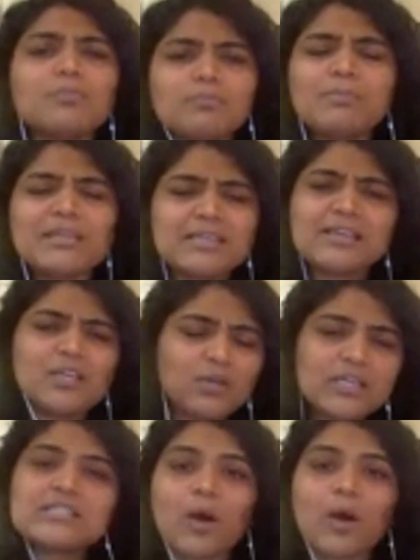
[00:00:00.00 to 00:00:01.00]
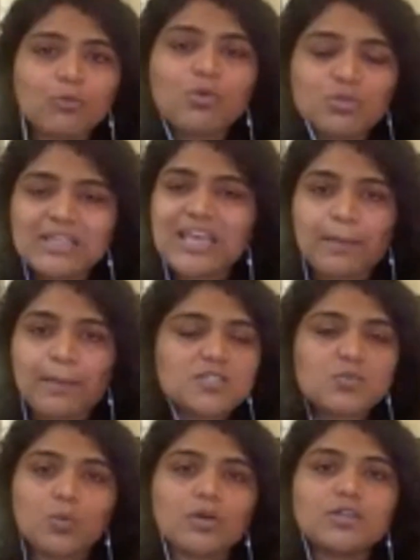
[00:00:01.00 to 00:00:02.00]
basically you can download the MS
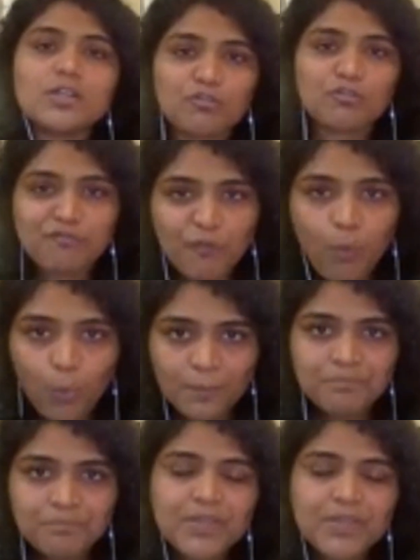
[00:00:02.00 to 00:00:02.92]
Word in your phone.